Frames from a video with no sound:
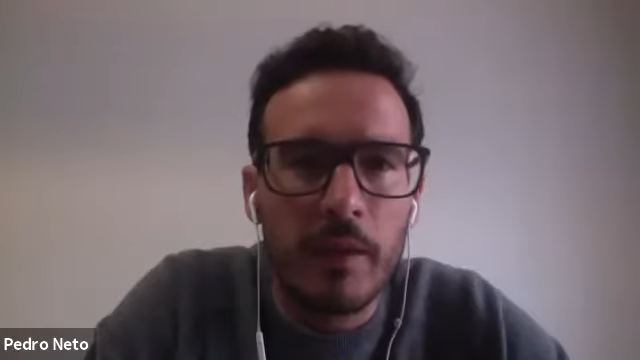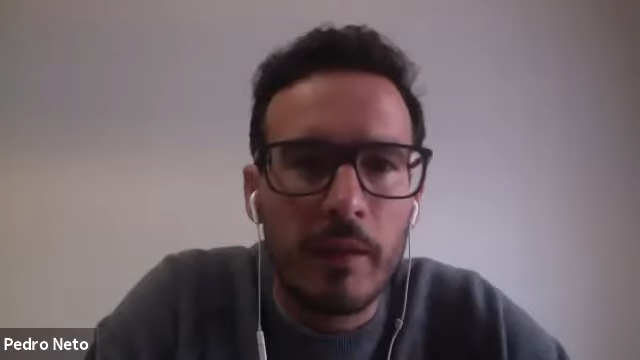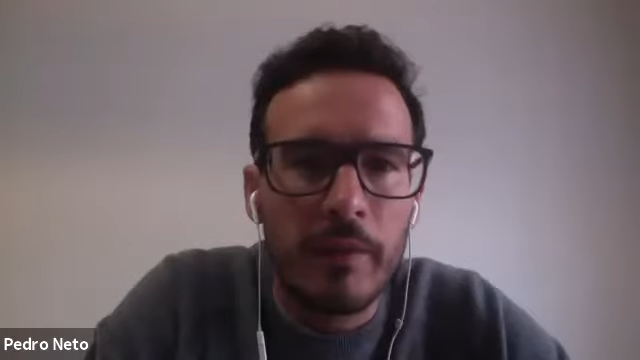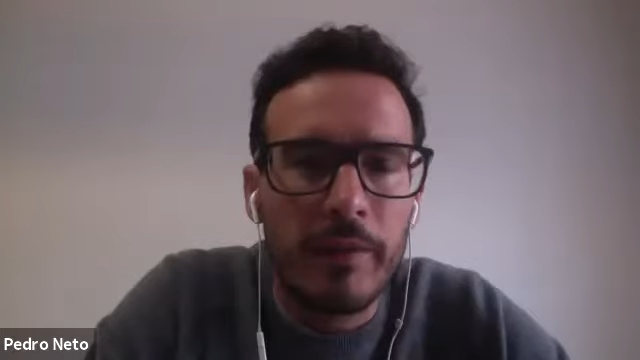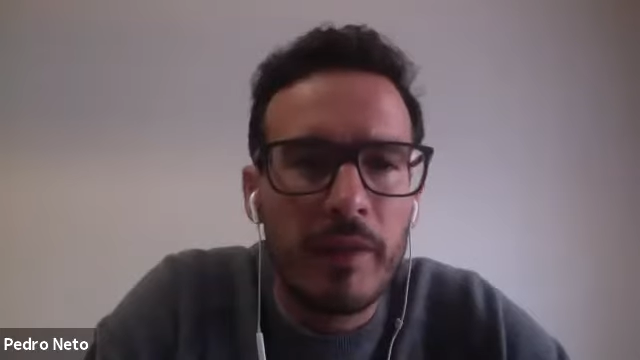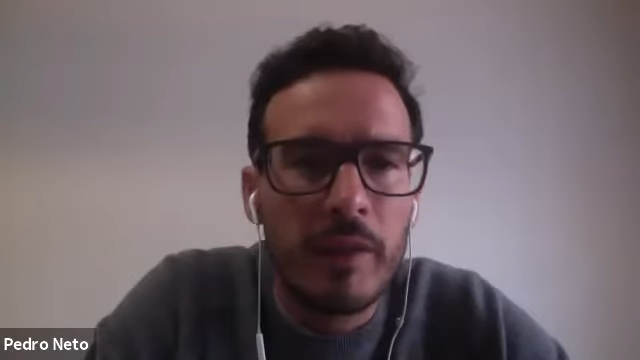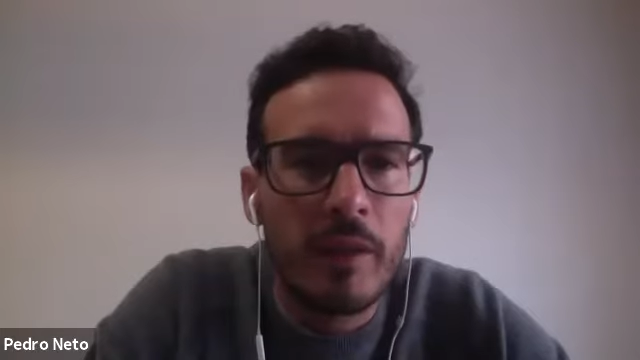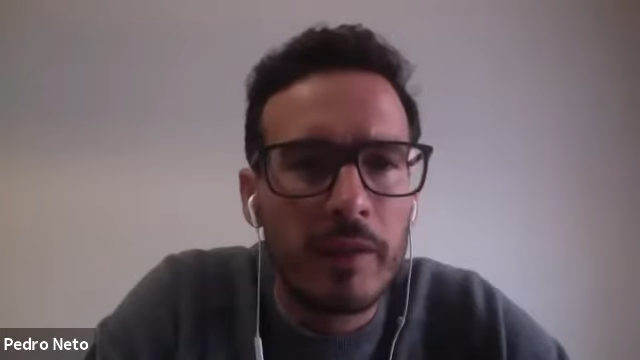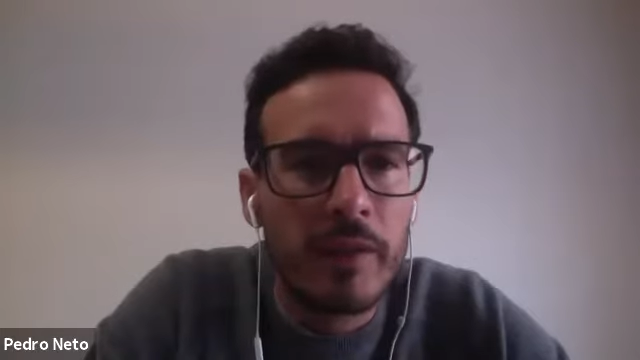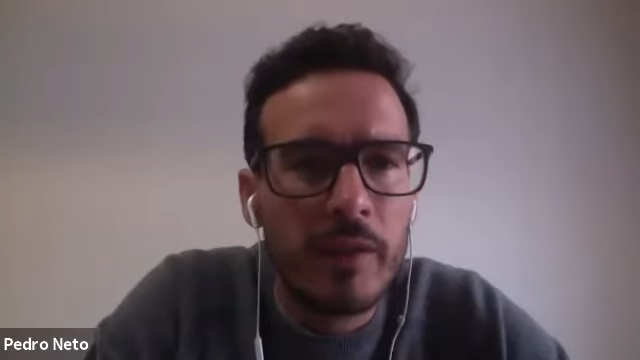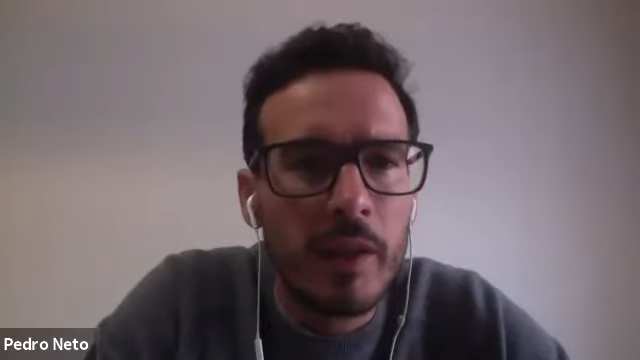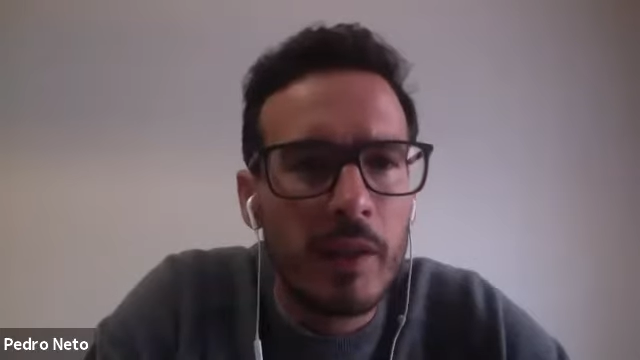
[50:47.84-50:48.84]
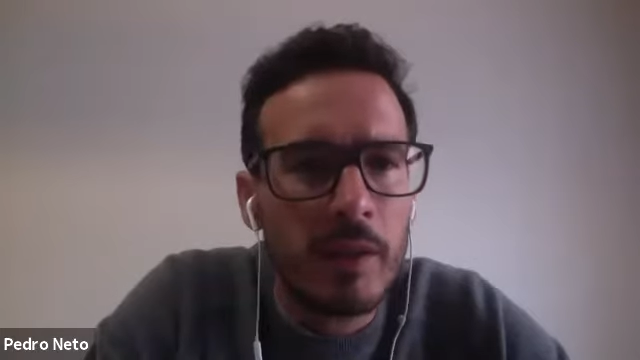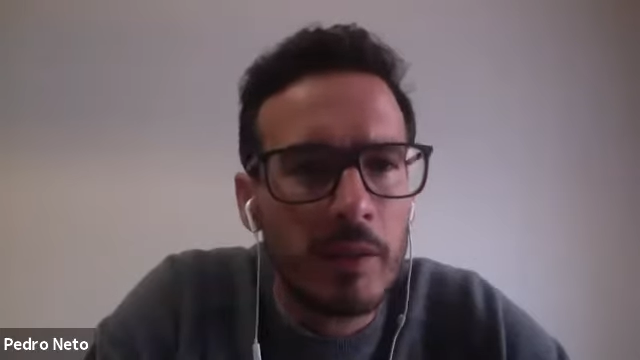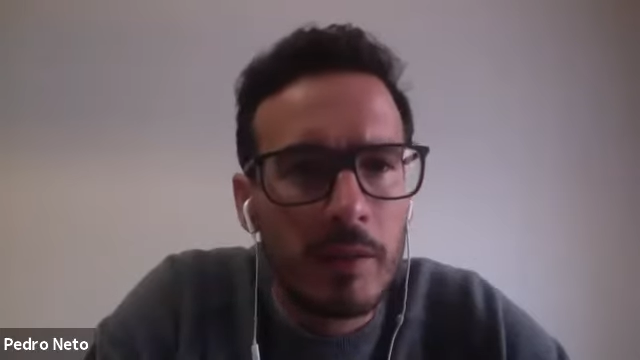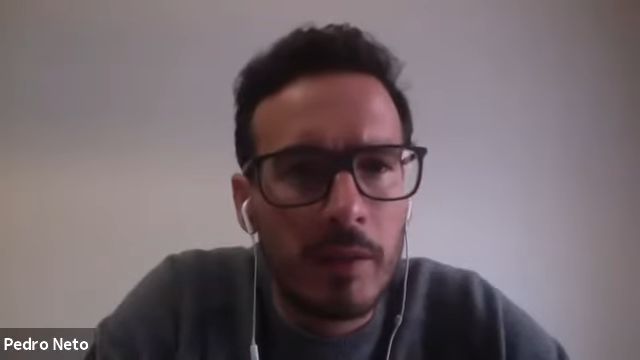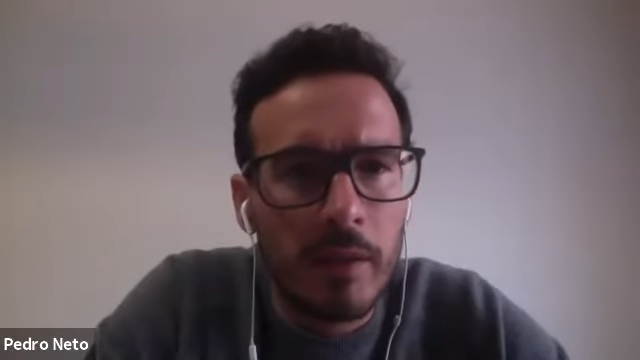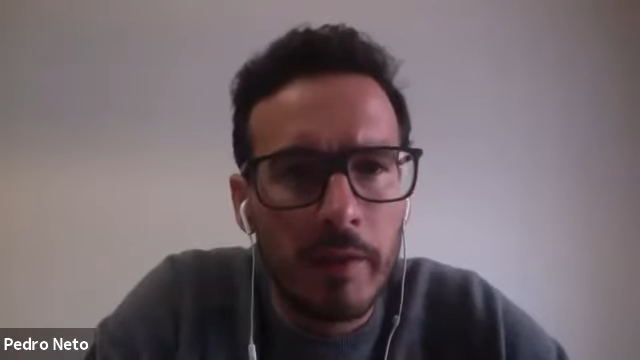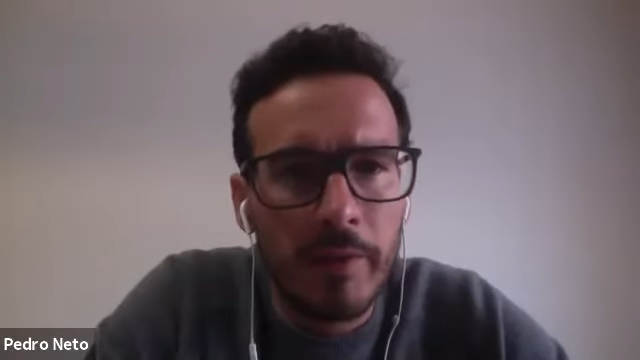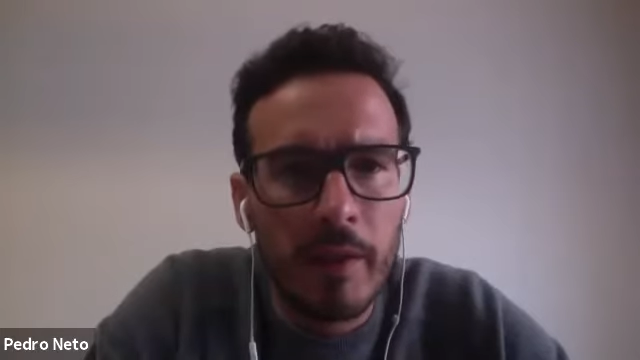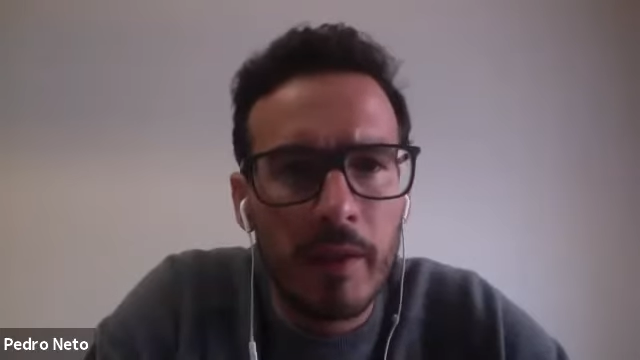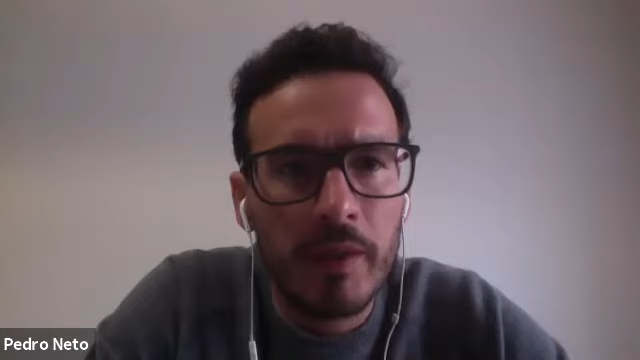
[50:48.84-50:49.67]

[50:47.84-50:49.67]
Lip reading: in a physical skill, I think